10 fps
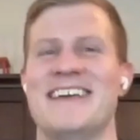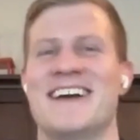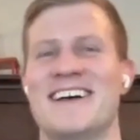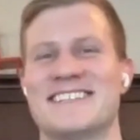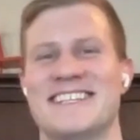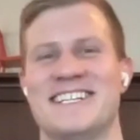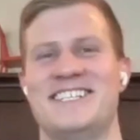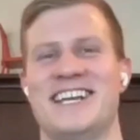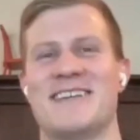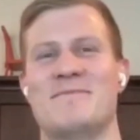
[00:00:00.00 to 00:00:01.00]
me, he calls it the
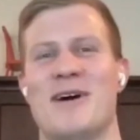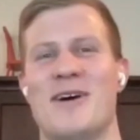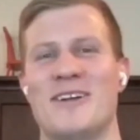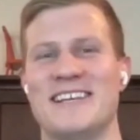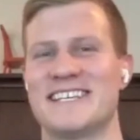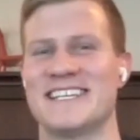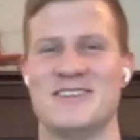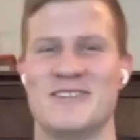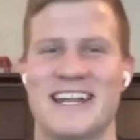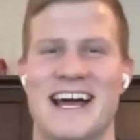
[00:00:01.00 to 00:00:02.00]
chicken bone. He says,
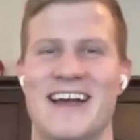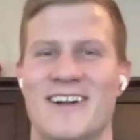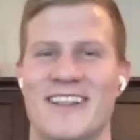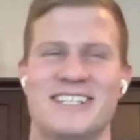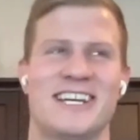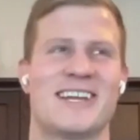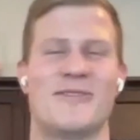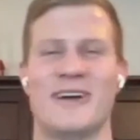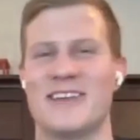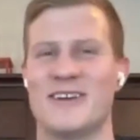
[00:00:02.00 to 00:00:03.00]
you get on, or the chicken
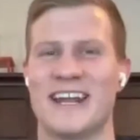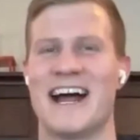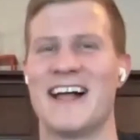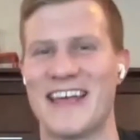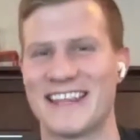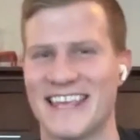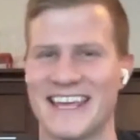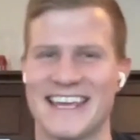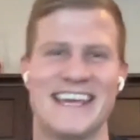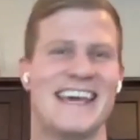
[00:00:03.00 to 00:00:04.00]
wing, you get on that
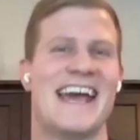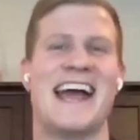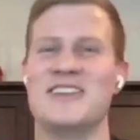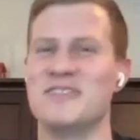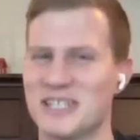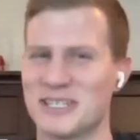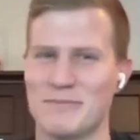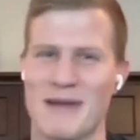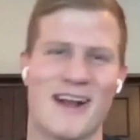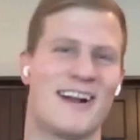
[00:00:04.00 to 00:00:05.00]
thing and you just
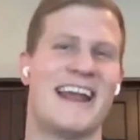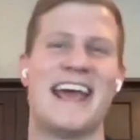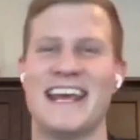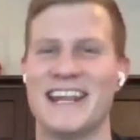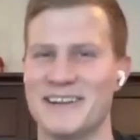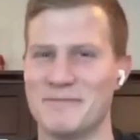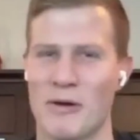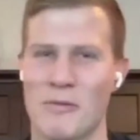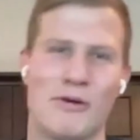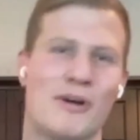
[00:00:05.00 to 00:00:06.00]
marinate it and
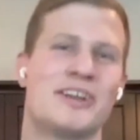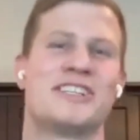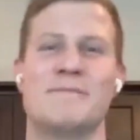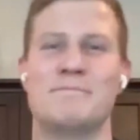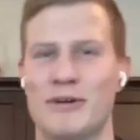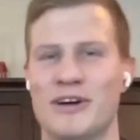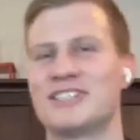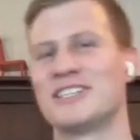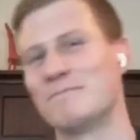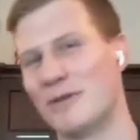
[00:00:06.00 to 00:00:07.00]
push and
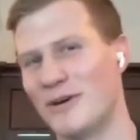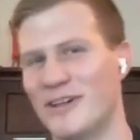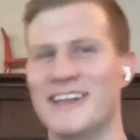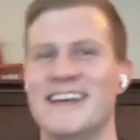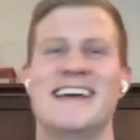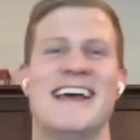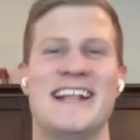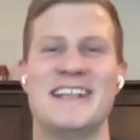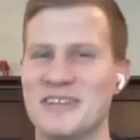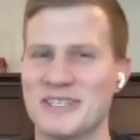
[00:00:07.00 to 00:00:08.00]
pull.
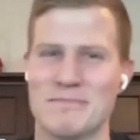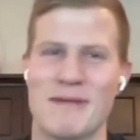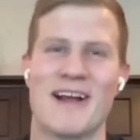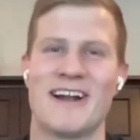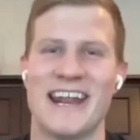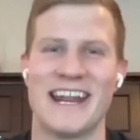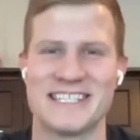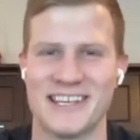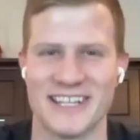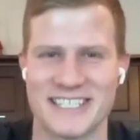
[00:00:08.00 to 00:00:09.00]
And you just marinate it
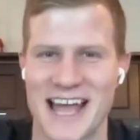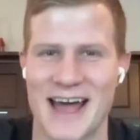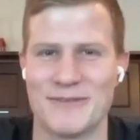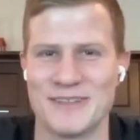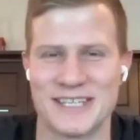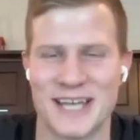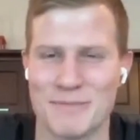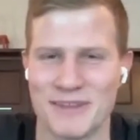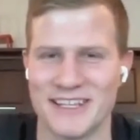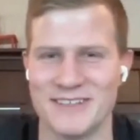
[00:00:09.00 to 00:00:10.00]
till it softens
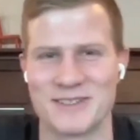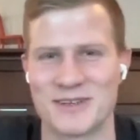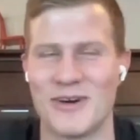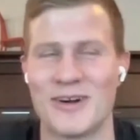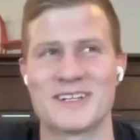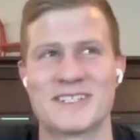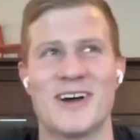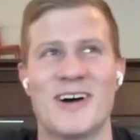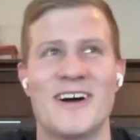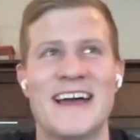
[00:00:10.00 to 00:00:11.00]
up and then you score.
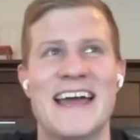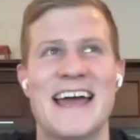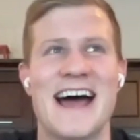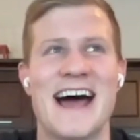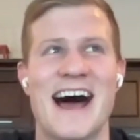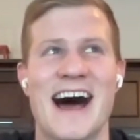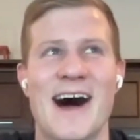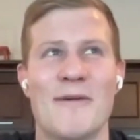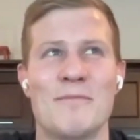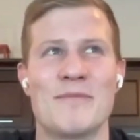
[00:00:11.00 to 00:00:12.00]
So,
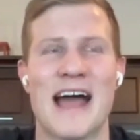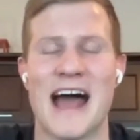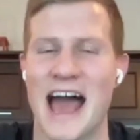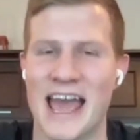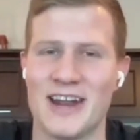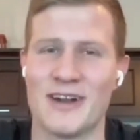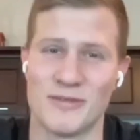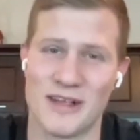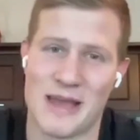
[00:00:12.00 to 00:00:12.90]
um, I went